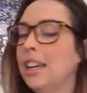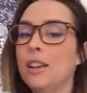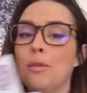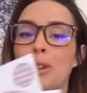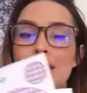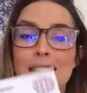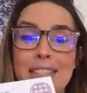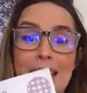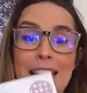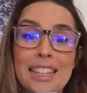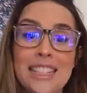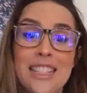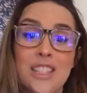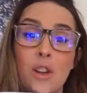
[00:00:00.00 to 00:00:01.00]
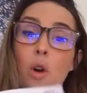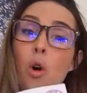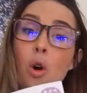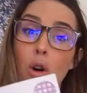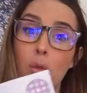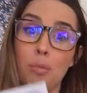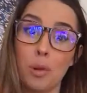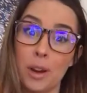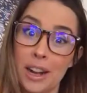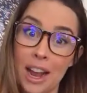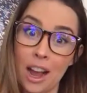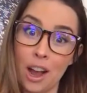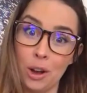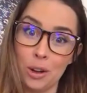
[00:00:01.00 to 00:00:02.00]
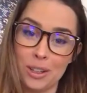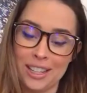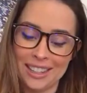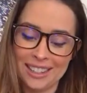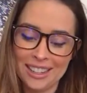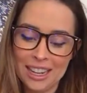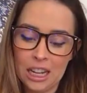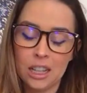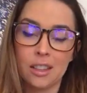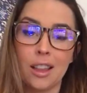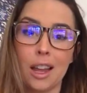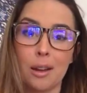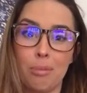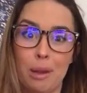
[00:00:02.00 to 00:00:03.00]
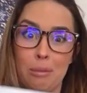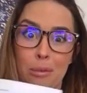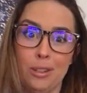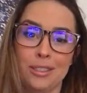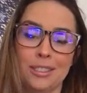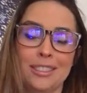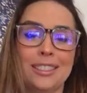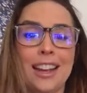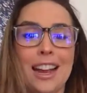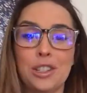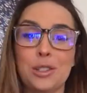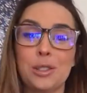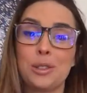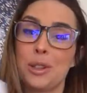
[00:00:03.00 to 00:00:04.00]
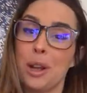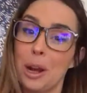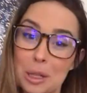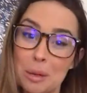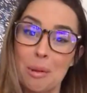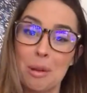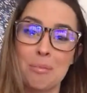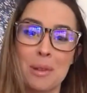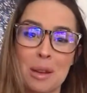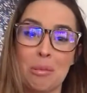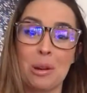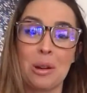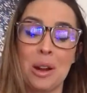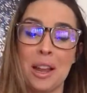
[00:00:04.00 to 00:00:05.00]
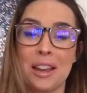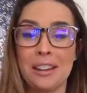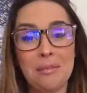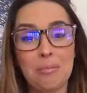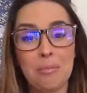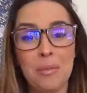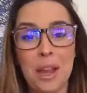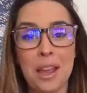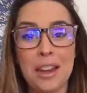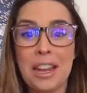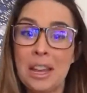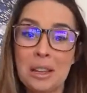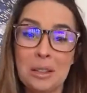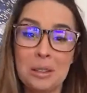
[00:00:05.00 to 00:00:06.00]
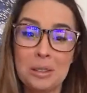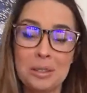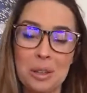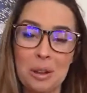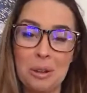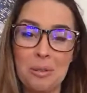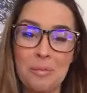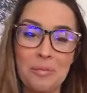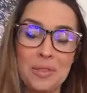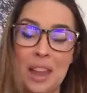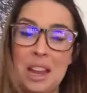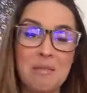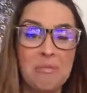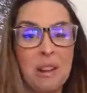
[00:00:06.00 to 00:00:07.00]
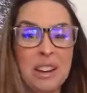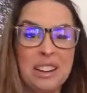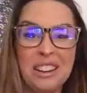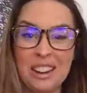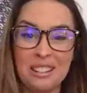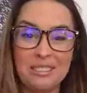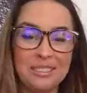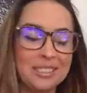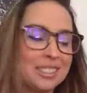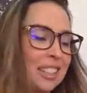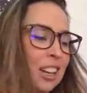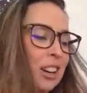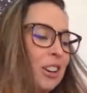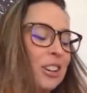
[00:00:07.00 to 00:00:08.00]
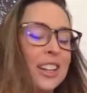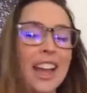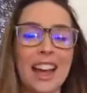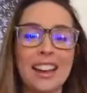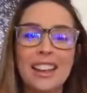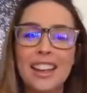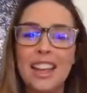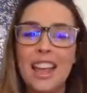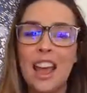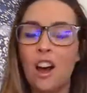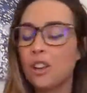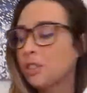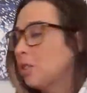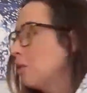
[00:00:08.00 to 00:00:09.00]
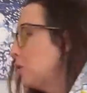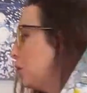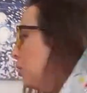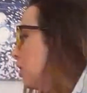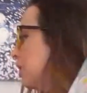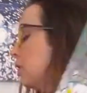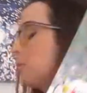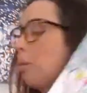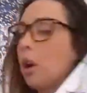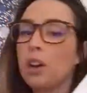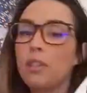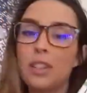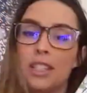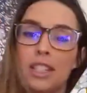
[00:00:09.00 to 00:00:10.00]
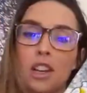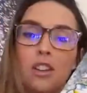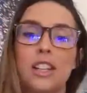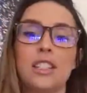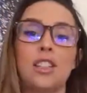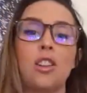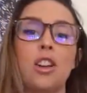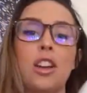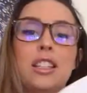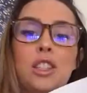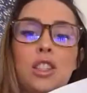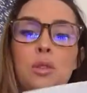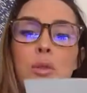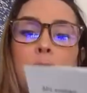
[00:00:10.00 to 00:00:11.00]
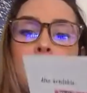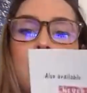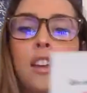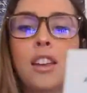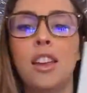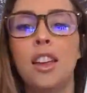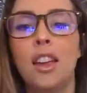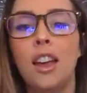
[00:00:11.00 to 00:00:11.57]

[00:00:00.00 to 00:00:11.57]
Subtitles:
Once again, this is a whole printout, a lot of paper. I just stocked up on paper and ink, so I am ready to go. So yeah, also too, this is part of a series. There is 3.